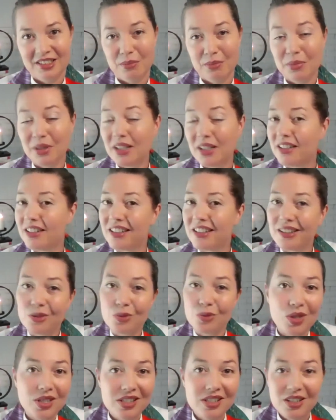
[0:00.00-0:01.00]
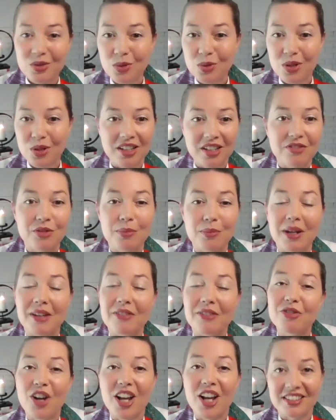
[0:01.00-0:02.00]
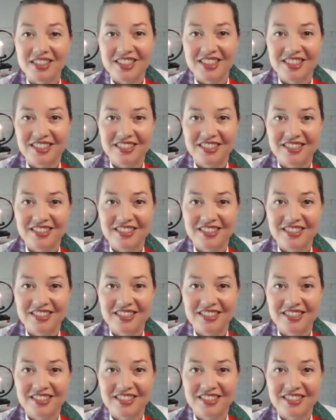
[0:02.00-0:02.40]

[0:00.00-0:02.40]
but it wasn't working for my friend.